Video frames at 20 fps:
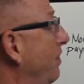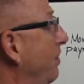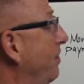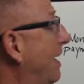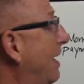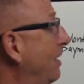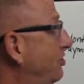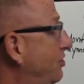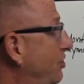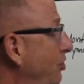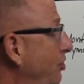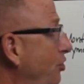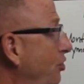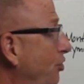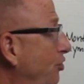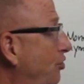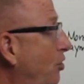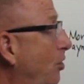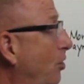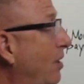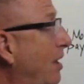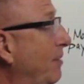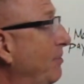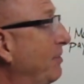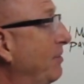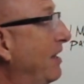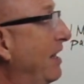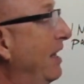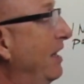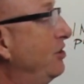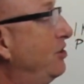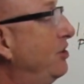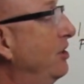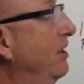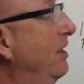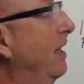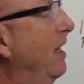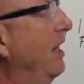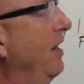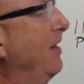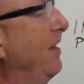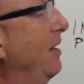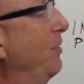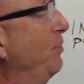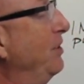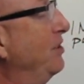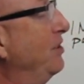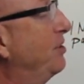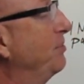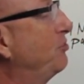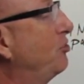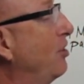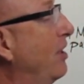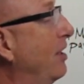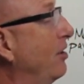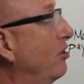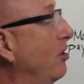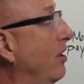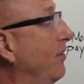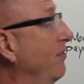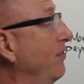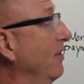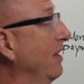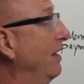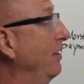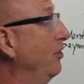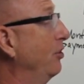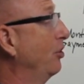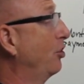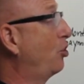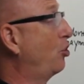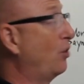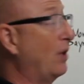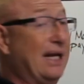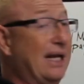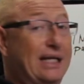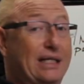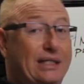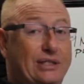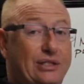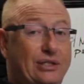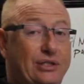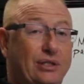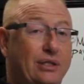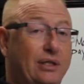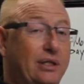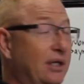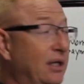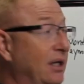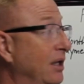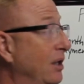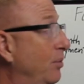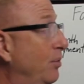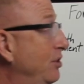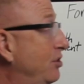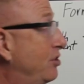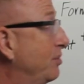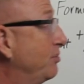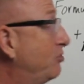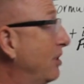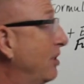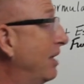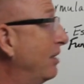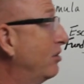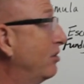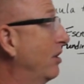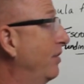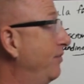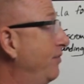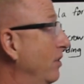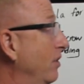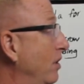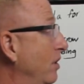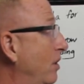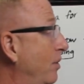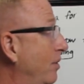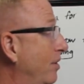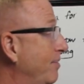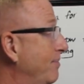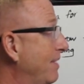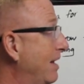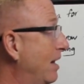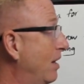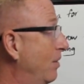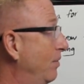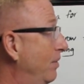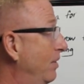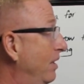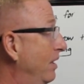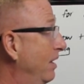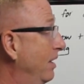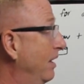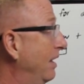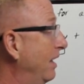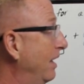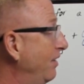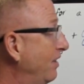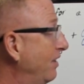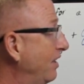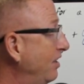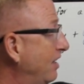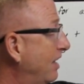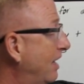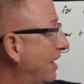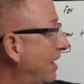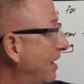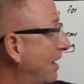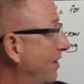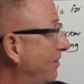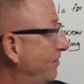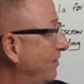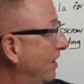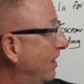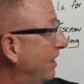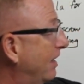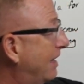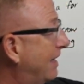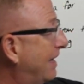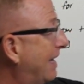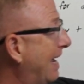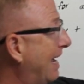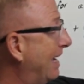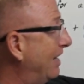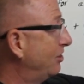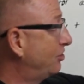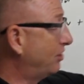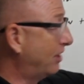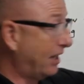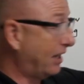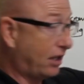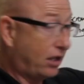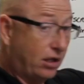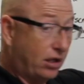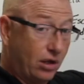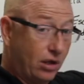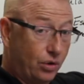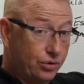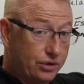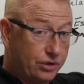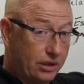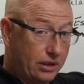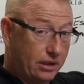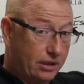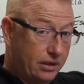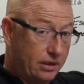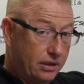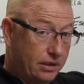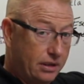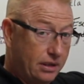That's your total obligation. Then we subtract off lender credits, we subtract off your loan amount, and then you have cash at closing.